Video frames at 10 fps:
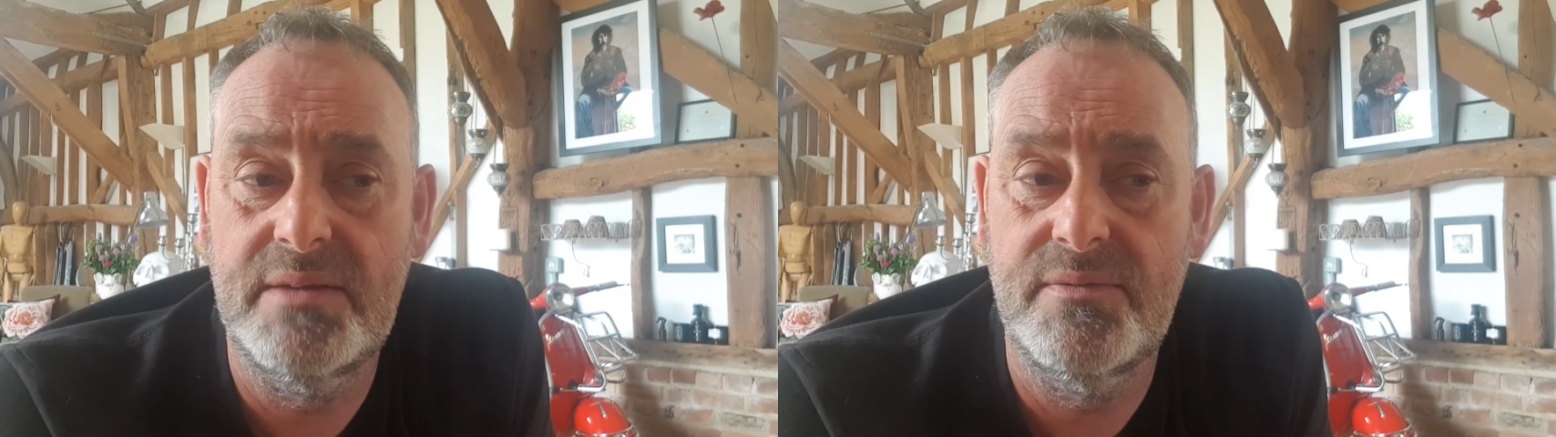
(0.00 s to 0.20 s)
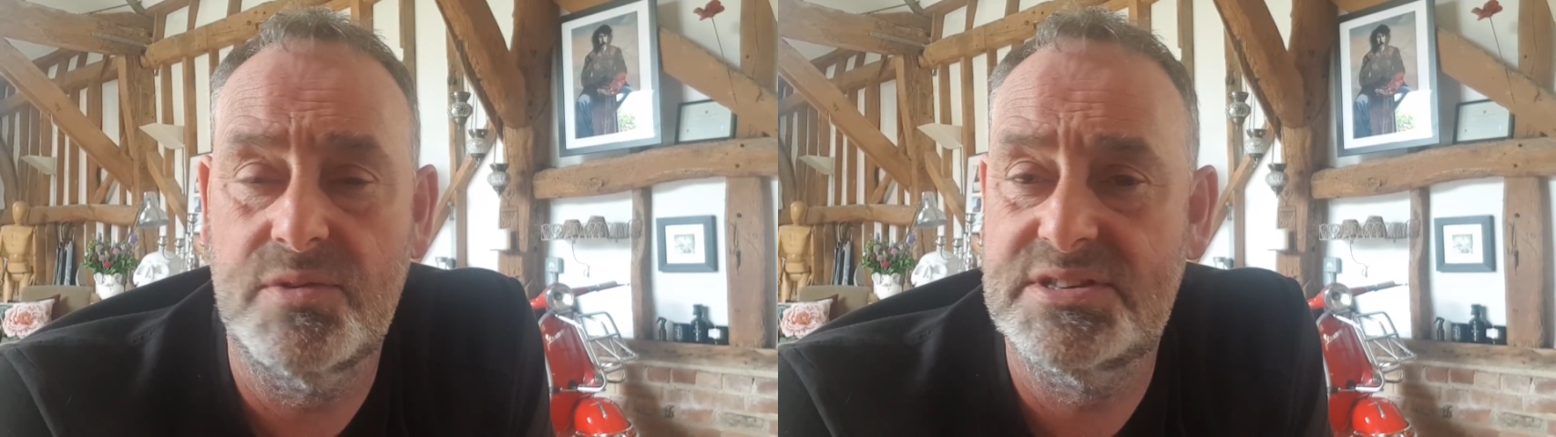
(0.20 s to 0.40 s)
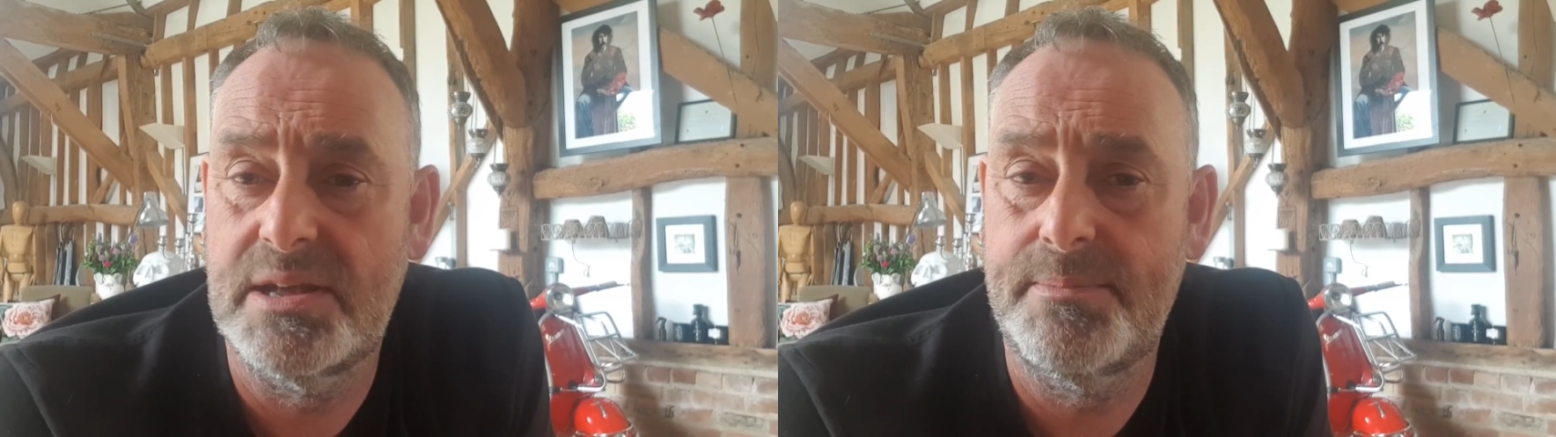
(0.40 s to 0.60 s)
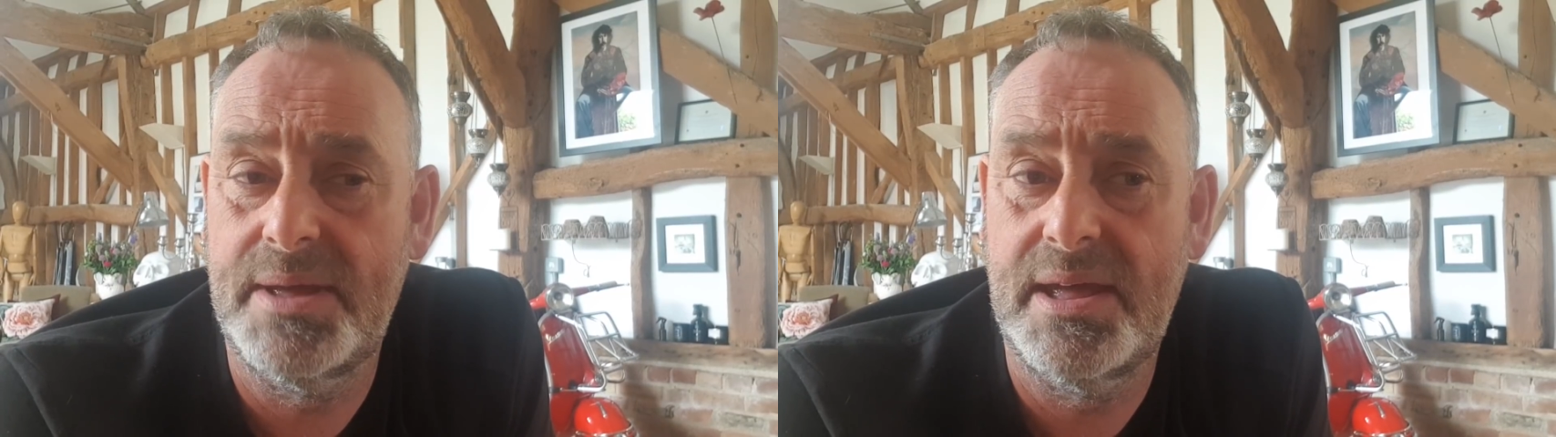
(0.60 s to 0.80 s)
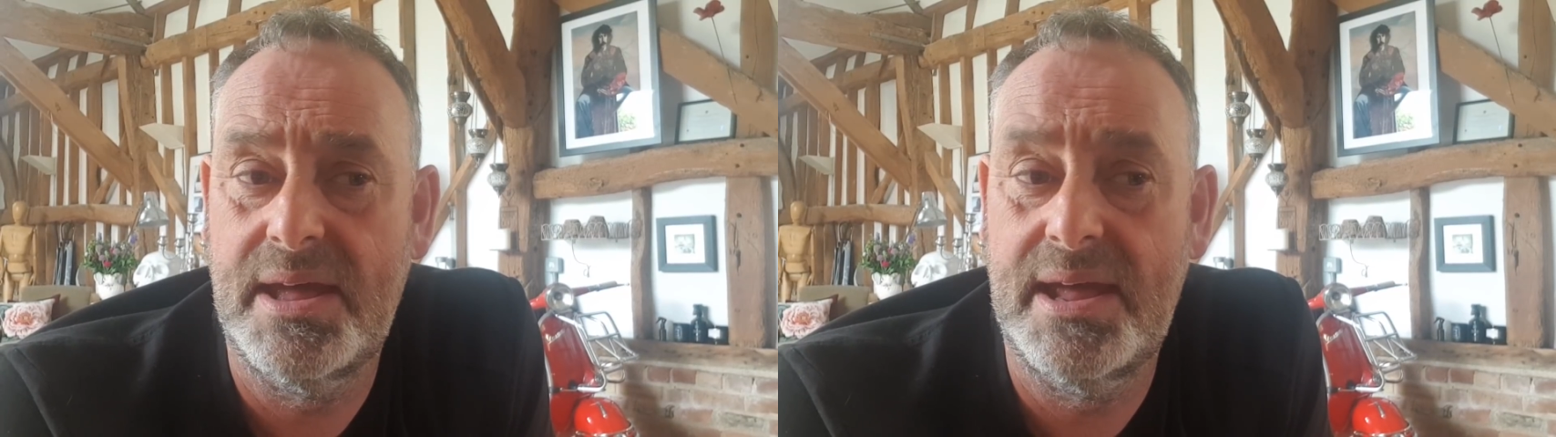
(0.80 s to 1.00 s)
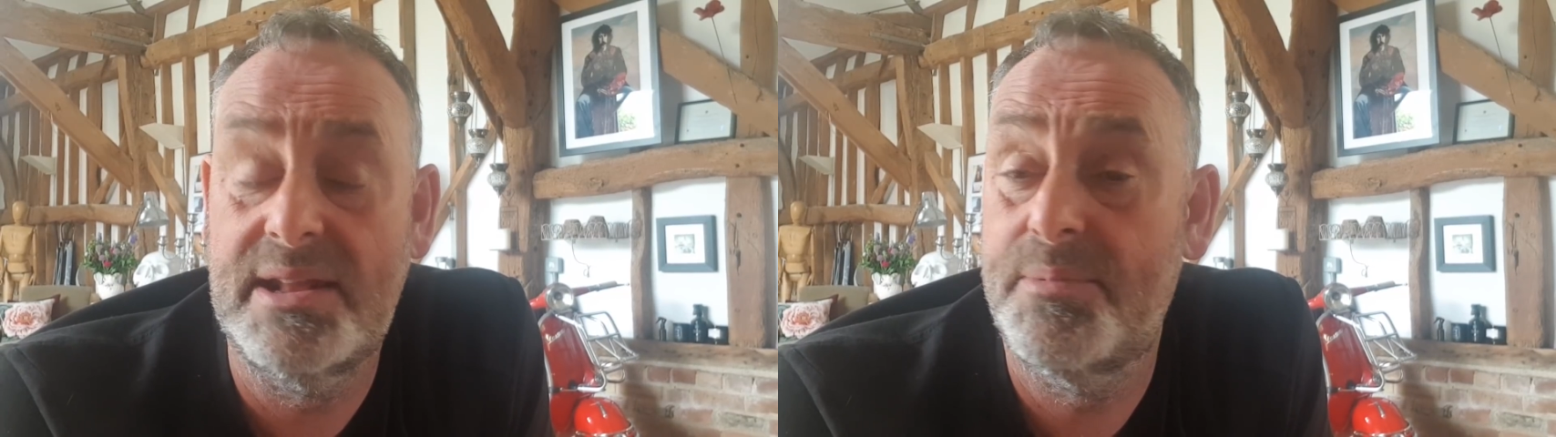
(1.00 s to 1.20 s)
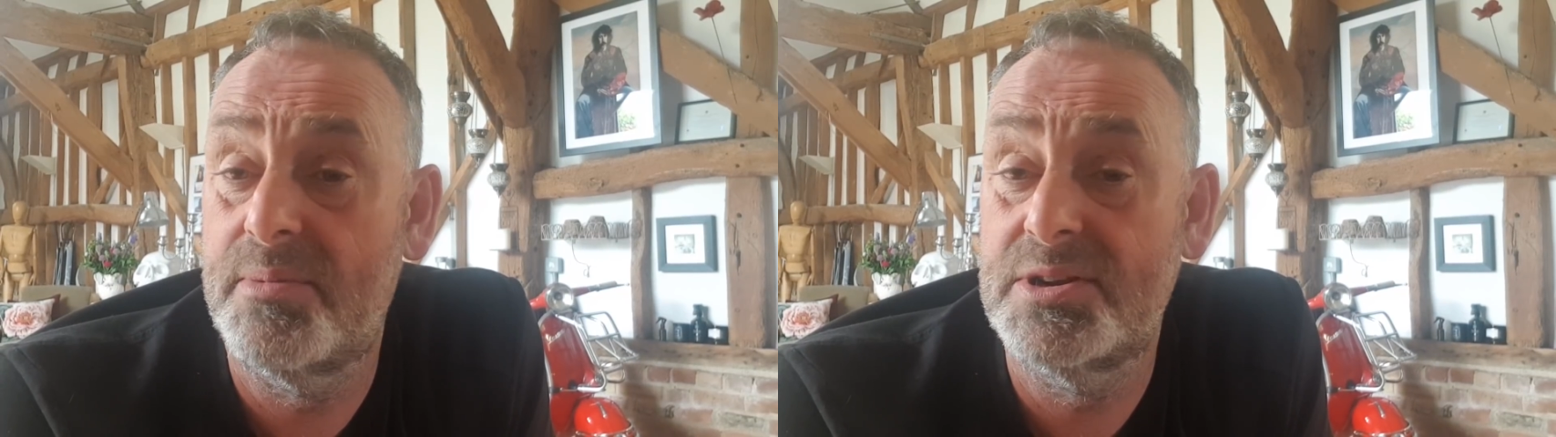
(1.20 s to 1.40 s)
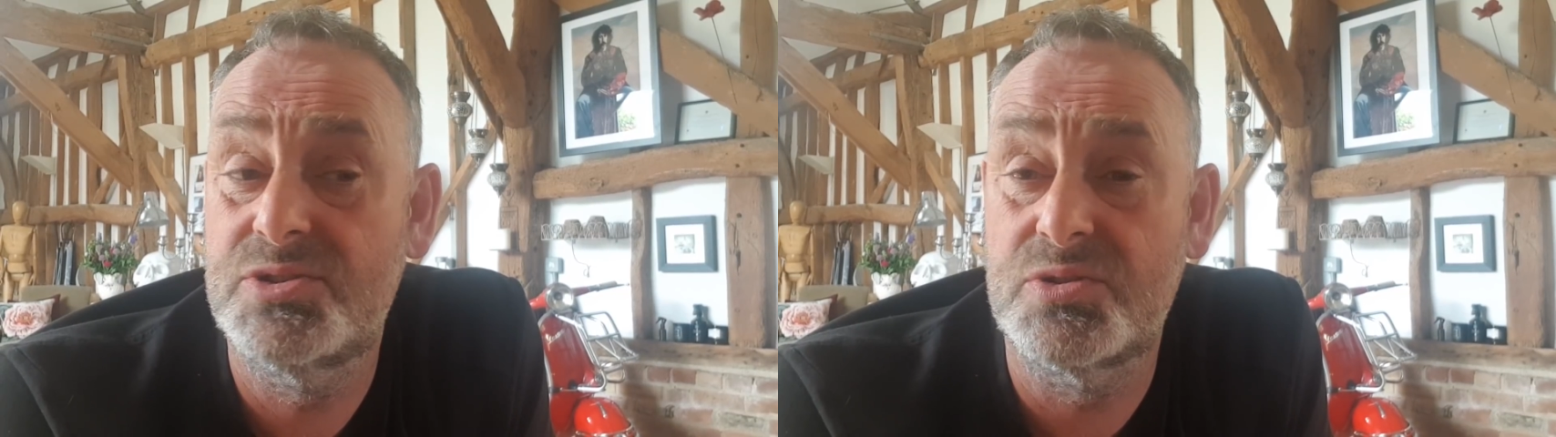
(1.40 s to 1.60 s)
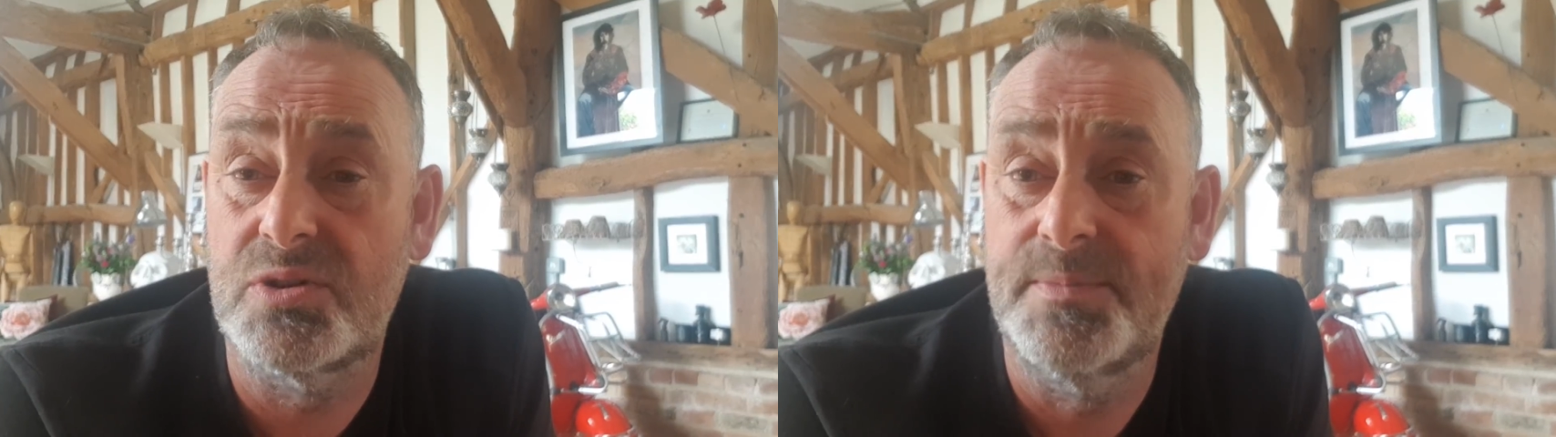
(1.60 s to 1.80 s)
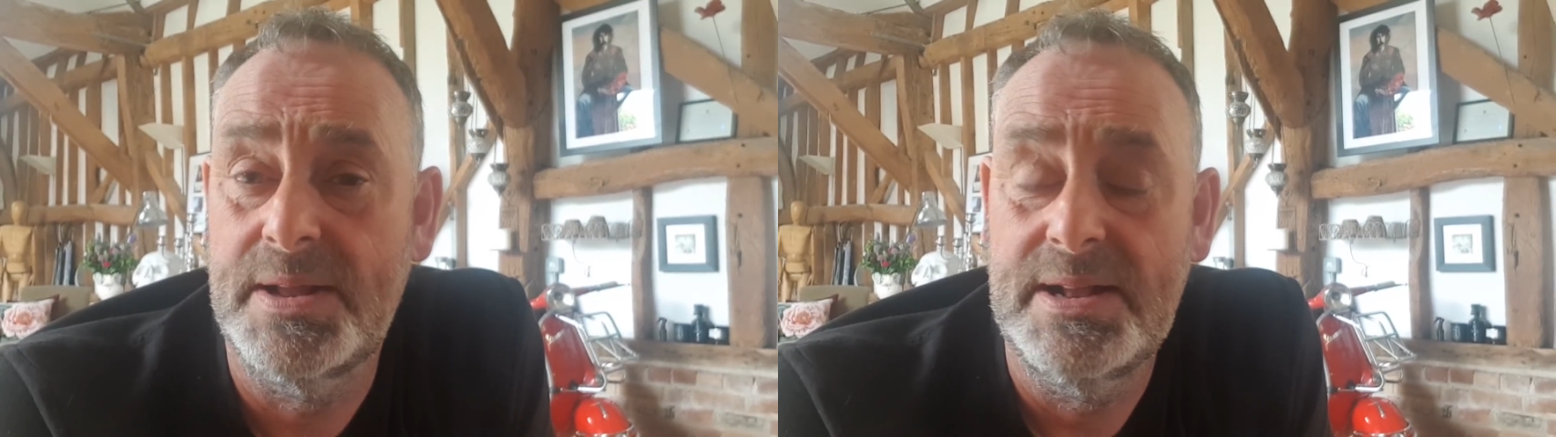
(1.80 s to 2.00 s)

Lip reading: invoice number and I put them in a drawer.